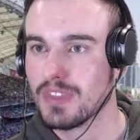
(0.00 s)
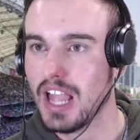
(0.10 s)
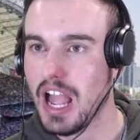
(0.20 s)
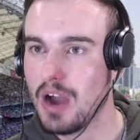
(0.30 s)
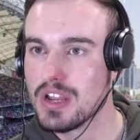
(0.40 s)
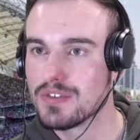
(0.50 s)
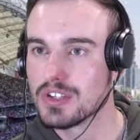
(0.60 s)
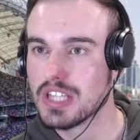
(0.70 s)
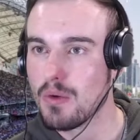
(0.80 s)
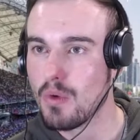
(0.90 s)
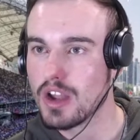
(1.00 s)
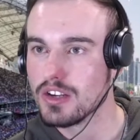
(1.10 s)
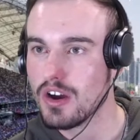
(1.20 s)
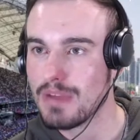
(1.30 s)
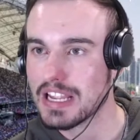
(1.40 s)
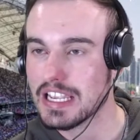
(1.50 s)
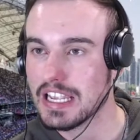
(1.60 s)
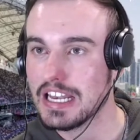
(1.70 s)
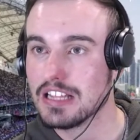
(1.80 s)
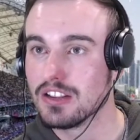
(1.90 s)
We have got there, why you're not making
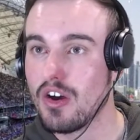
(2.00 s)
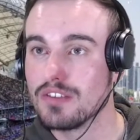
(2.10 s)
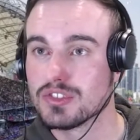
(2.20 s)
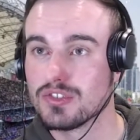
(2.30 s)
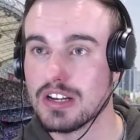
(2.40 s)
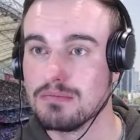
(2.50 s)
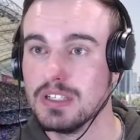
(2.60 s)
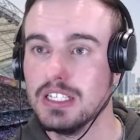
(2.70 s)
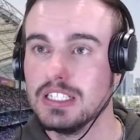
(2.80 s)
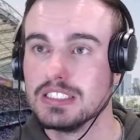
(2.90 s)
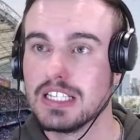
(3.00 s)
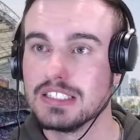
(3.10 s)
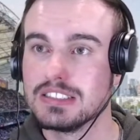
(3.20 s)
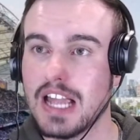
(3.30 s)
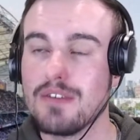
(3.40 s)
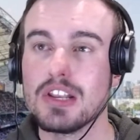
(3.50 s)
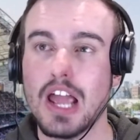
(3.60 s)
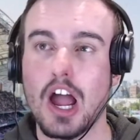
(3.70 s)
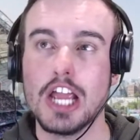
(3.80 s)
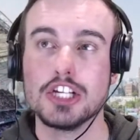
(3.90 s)
any live stream, says David.
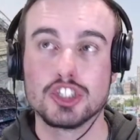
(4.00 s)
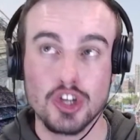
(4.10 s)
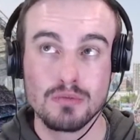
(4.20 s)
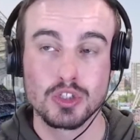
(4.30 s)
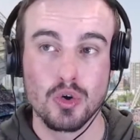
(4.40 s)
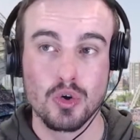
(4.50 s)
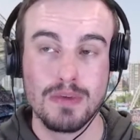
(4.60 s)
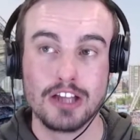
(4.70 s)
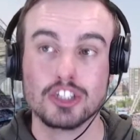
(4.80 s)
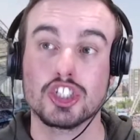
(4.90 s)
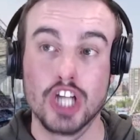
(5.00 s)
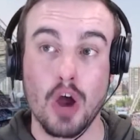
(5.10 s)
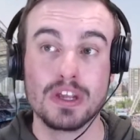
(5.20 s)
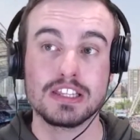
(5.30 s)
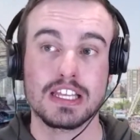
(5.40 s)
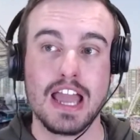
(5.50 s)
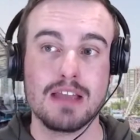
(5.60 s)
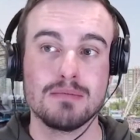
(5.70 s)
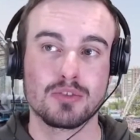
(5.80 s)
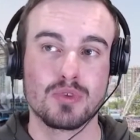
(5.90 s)
I assume you're talking about showing the
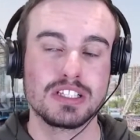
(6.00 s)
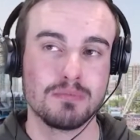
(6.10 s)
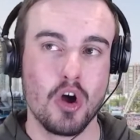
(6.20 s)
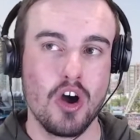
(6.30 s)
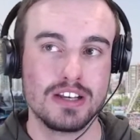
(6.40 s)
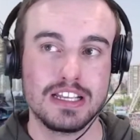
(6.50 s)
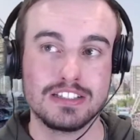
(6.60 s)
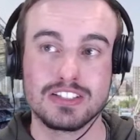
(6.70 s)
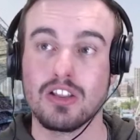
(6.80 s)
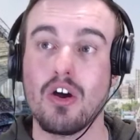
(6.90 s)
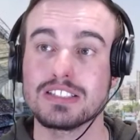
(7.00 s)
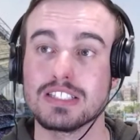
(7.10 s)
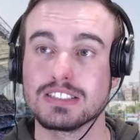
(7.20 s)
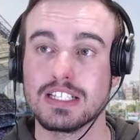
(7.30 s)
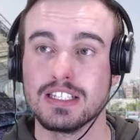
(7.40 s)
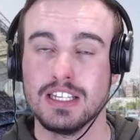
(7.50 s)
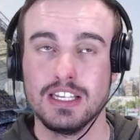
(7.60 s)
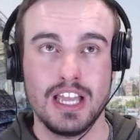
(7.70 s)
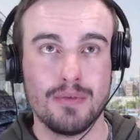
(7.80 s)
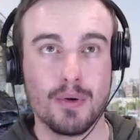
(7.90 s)
game, and the reason behind it is licensing.
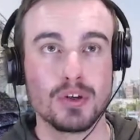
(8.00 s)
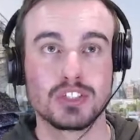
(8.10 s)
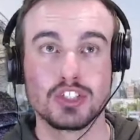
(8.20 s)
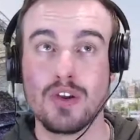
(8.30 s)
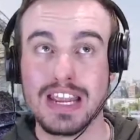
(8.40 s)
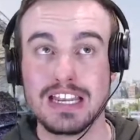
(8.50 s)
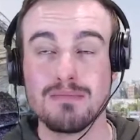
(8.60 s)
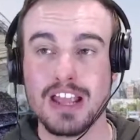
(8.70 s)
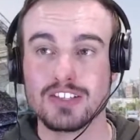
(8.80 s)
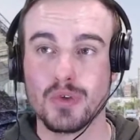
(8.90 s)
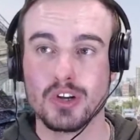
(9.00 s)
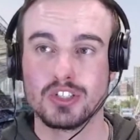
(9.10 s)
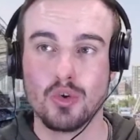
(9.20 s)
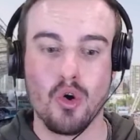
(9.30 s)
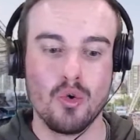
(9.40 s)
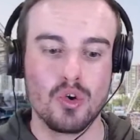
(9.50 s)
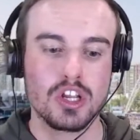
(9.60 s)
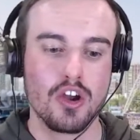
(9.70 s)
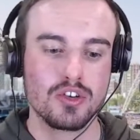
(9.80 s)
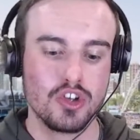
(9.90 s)
If I was to show any match footage or
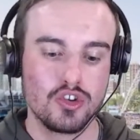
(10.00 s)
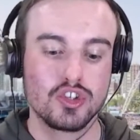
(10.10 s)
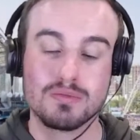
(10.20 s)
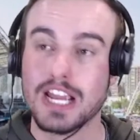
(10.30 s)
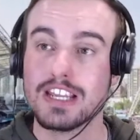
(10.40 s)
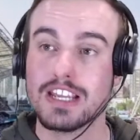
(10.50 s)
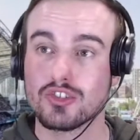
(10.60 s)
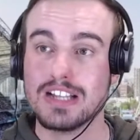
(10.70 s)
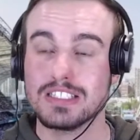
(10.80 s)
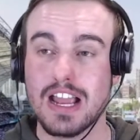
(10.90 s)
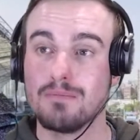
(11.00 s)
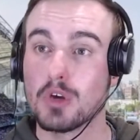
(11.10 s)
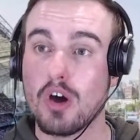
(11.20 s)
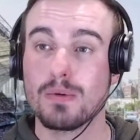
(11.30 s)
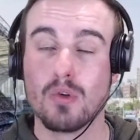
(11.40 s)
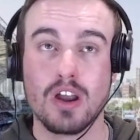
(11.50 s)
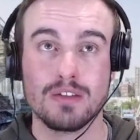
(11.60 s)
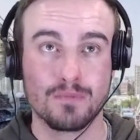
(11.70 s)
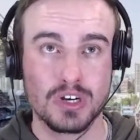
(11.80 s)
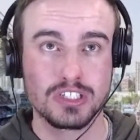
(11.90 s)
audio, YouTube take you straight down for copyright
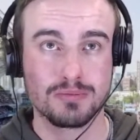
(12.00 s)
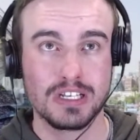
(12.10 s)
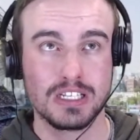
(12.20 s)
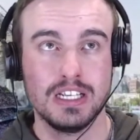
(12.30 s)
infringement.